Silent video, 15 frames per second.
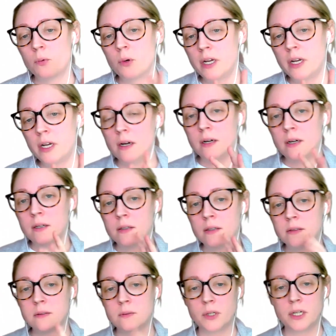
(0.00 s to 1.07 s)
What are
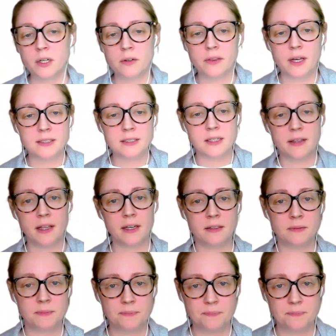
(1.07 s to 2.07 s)
your thoughts on that?